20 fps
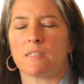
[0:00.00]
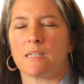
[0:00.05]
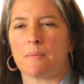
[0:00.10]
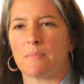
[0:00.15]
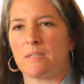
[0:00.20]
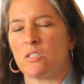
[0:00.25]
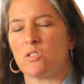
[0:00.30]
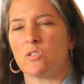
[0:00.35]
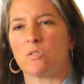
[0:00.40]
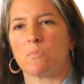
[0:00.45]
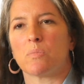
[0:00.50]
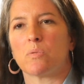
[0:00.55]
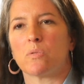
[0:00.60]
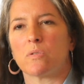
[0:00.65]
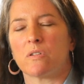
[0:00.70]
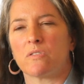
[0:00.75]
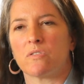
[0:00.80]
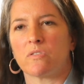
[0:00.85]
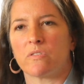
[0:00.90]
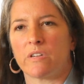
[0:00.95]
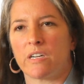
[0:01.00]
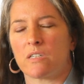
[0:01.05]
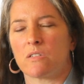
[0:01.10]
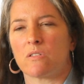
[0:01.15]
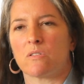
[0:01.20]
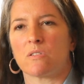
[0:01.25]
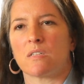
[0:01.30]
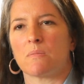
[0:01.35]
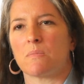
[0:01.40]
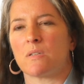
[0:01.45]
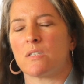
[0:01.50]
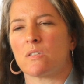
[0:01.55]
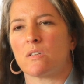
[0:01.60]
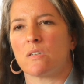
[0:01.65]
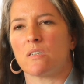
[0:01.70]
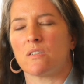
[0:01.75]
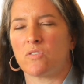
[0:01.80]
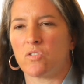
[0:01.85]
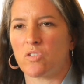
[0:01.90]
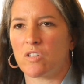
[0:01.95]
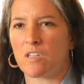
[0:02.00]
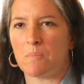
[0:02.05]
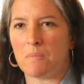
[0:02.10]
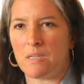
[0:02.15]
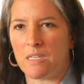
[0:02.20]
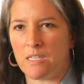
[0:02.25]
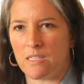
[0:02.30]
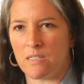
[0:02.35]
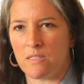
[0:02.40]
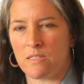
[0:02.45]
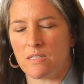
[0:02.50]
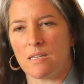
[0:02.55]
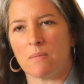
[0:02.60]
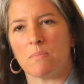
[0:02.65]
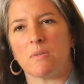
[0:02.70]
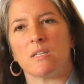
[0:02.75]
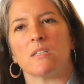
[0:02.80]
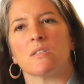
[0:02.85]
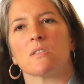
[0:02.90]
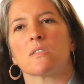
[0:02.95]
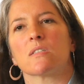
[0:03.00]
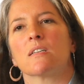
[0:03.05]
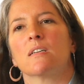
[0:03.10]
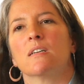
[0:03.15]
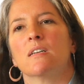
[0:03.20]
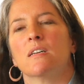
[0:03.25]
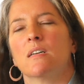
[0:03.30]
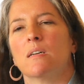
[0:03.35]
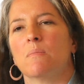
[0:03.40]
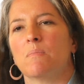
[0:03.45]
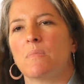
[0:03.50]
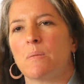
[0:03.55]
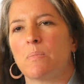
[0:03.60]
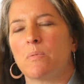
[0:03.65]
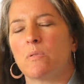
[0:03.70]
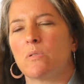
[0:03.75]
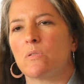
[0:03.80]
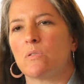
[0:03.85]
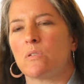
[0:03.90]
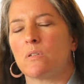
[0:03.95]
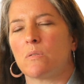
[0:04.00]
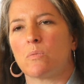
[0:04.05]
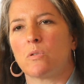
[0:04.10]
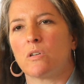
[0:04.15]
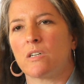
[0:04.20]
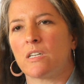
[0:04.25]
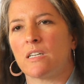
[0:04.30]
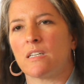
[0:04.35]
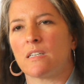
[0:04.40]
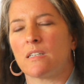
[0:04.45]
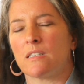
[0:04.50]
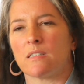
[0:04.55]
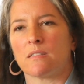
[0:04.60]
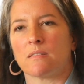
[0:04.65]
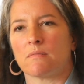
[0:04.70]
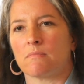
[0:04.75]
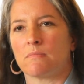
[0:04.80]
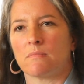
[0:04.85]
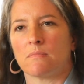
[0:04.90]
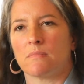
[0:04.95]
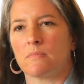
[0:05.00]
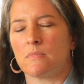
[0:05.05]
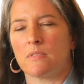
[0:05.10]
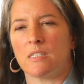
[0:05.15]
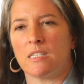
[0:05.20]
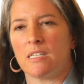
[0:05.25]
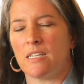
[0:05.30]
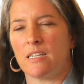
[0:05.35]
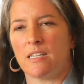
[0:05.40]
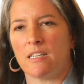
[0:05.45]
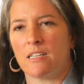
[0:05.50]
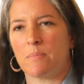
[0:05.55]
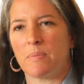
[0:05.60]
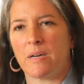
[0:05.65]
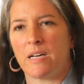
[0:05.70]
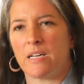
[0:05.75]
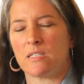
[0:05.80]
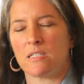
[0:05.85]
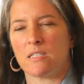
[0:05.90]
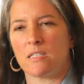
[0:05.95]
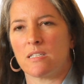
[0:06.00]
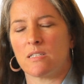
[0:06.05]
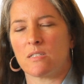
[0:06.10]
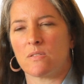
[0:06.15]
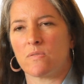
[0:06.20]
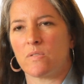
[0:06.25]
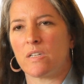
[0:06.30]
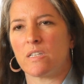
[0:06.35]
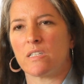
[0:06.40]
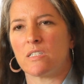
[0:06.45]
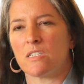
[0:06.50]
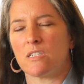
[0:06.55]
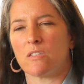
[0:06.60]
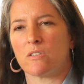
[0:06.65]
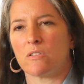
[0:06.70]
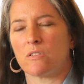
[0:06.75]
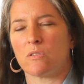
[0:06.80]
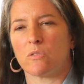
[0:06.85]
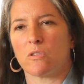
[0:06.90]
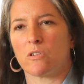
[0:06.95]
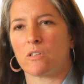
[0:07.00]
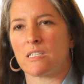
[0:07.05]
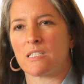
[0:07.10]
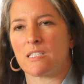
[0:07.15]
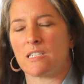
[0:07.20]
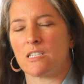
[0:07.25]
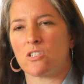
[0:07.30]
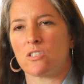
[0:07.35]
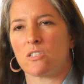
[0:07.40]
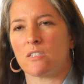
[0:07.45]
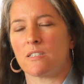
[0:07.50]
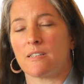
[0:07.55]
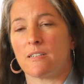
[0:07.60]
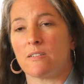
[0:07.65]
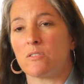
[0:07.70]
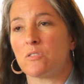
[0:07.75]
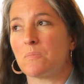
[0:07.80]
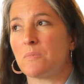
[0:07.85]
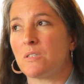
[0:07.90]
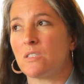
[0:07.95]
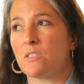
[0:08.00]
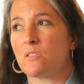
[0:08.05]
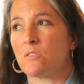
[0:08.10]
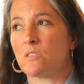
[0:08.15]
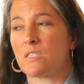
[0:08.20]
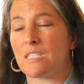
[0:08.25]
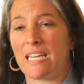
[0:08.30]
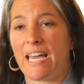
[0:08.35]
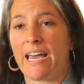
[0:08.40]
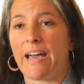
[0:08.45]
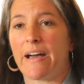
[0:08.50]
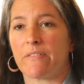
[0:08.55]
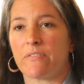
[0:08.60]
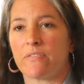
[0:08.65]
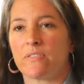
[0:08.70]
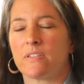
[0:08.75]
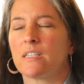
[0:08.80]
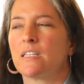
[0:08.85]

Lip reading: That means your board of directors. That means all of your committees. That means people who are working in any capacity as a volunteer in your organization. That also means your staff.